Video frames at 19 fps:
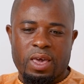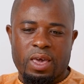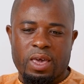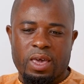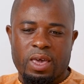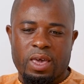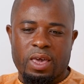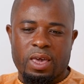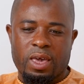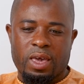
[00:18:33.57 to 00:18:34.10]

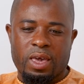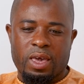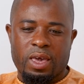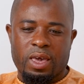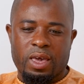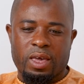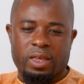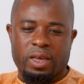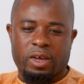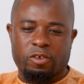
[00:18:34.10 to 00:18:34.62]

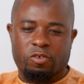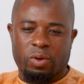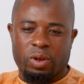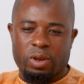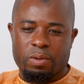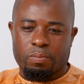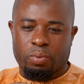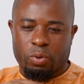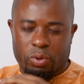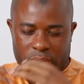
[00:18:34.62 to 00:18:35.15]
It
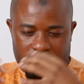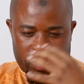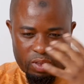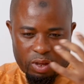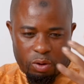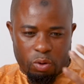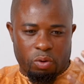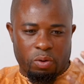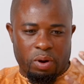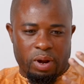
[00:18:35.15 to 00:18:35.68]
actually broadens
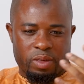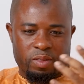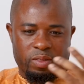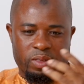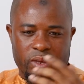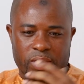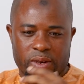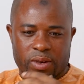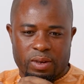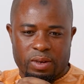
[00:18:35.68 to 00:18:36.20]
their
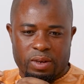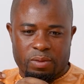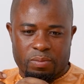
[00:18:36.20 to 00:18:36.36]
horizon.